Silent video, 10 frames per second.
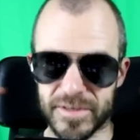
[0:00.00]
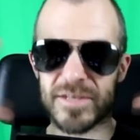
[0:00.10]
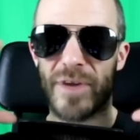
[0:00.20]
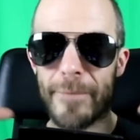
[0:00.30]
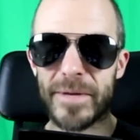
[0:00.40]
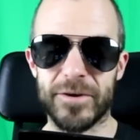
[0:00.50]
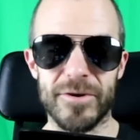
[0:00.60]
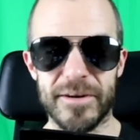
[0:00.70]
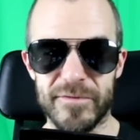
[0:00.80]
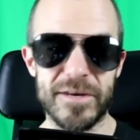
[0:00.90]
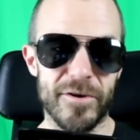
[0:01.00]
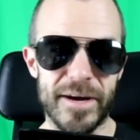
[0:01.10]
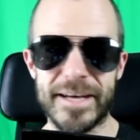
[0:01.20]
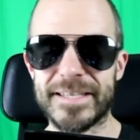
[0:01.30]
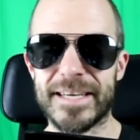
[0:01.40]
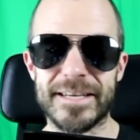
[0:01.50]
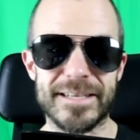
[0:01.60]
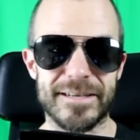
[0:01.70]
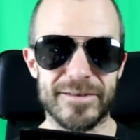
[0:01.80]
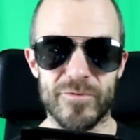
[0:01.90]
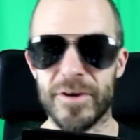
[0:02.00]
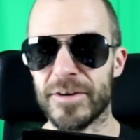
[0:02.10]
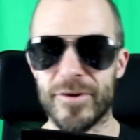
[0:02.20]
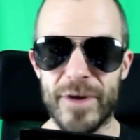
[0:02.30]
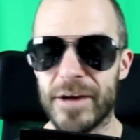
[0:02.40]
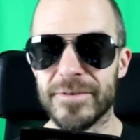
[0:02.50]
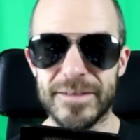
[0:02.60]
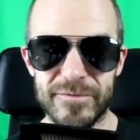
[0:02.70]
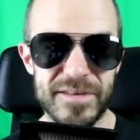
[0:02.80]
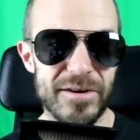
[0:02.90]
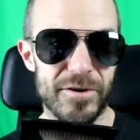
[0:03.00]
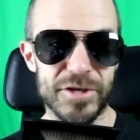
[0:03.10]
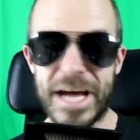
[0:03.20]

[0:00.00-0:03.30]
strapping on a VR headset and running around in VR